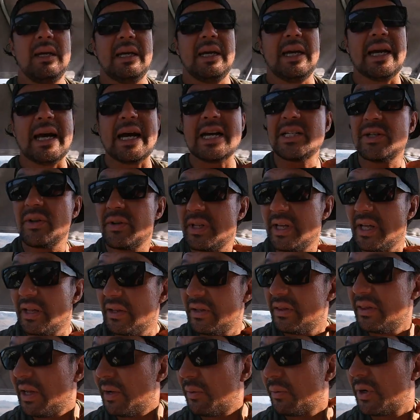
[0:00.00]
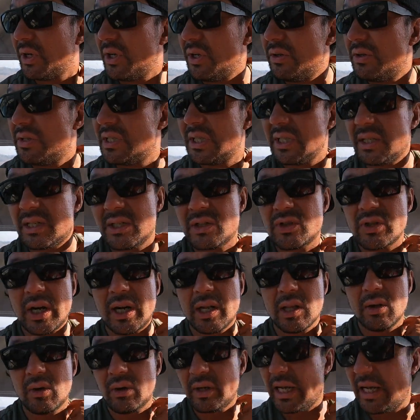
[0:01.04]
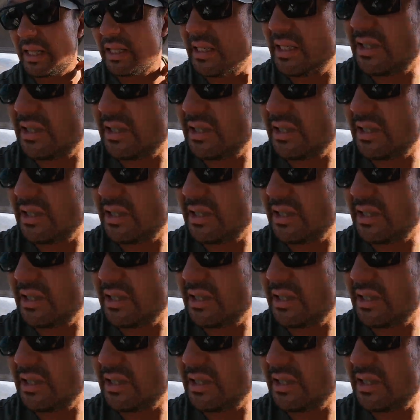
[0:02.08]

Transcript: Hey guys, so the other thing we're using to try to locate